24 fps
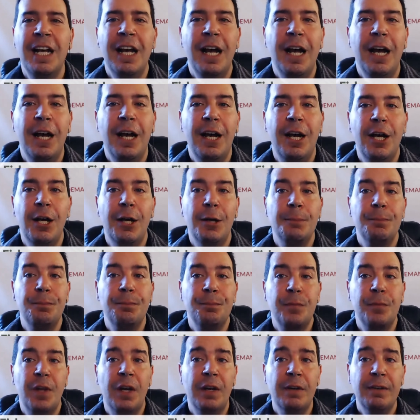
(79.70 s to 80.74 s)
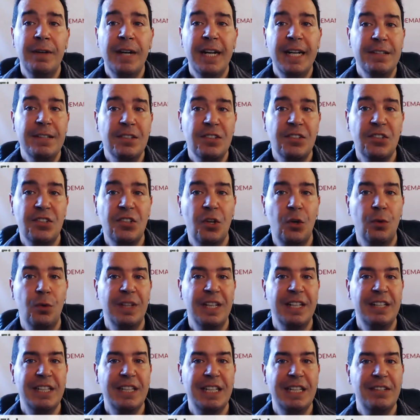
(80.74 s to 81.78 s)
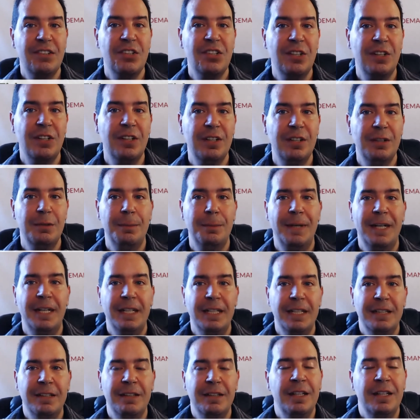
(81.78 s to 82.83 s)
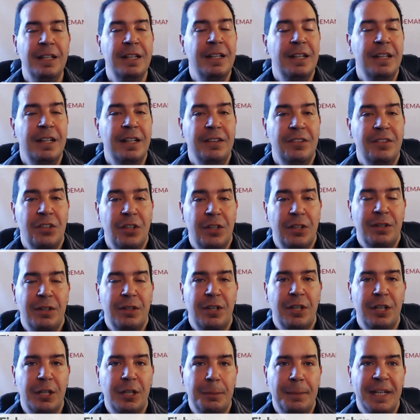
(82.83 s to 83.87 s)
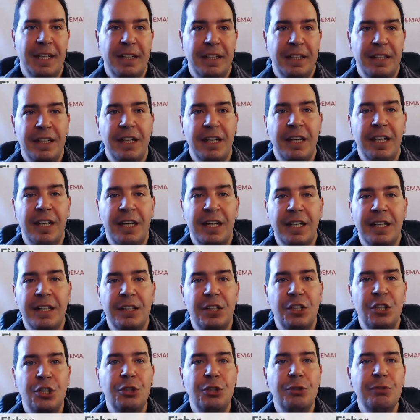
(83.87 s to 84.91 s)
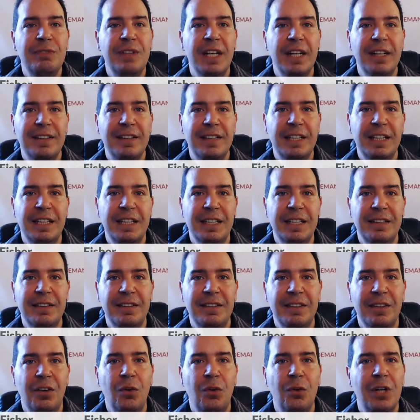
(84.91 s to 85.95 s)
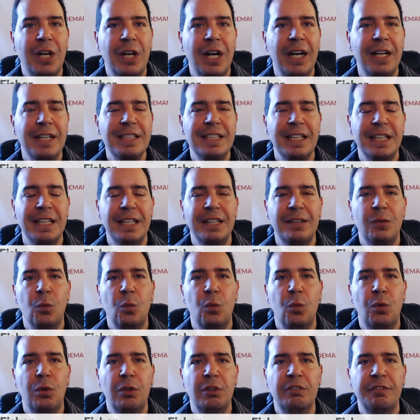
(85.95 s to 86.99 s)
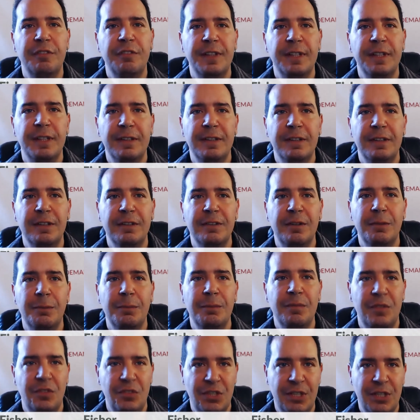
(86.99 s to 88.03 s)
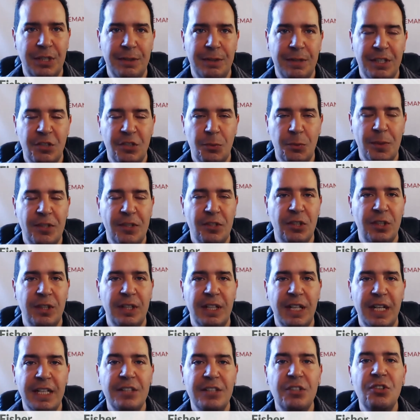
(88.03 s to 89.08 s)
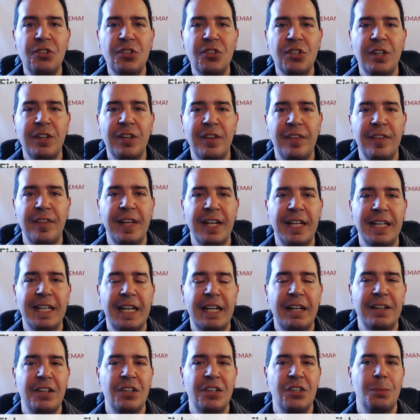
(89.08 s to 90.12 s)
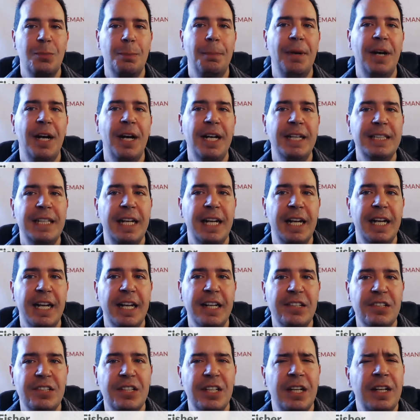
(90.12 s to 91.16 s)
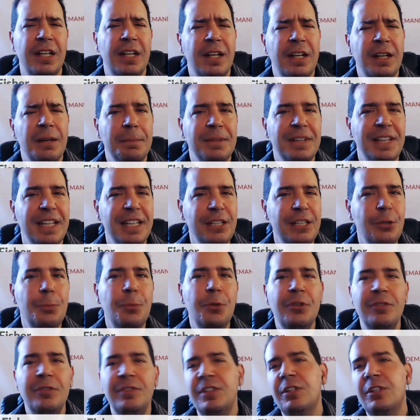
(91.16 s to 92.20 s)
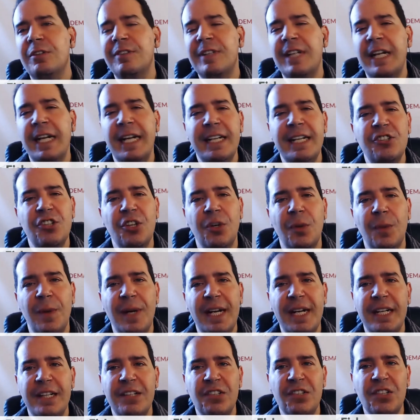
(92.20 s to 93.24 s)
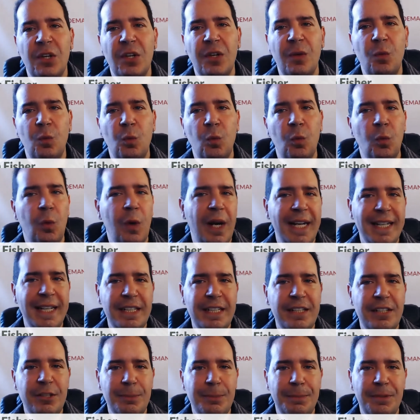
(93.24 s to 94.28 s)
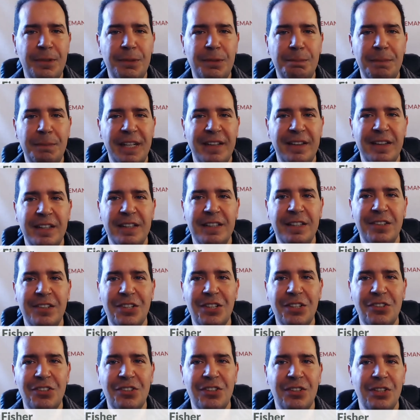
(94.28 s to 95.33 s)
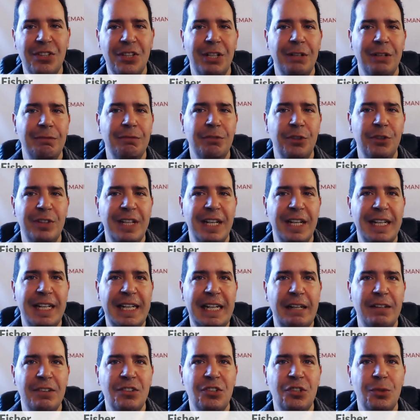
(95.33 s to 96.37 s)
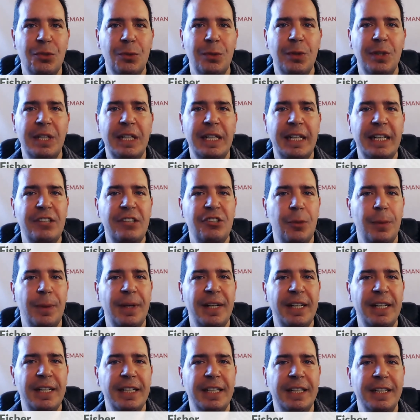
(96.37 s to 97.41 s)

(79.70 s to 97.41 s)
All right, so let's get started about it. Talking about it. You got the whole content warfare series, basically, and you started that out as a podcast, but then you moved it over to HOAs. Why did you make the decision to convert that out to an HOA?